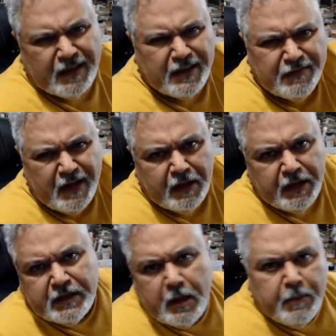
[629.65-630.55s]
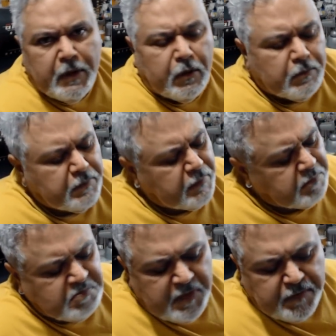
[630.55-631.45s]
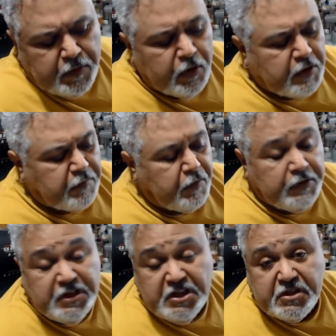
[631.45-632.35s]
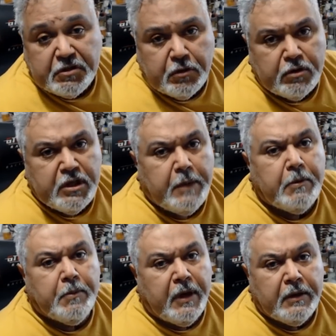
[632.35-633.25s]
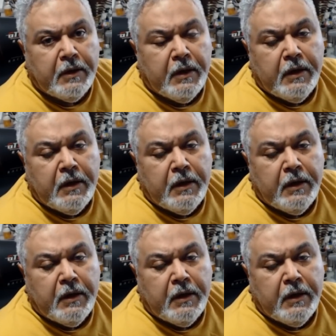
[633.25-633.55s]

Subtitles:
I'll leave that link down below. If you're looking for a decent turntable, man,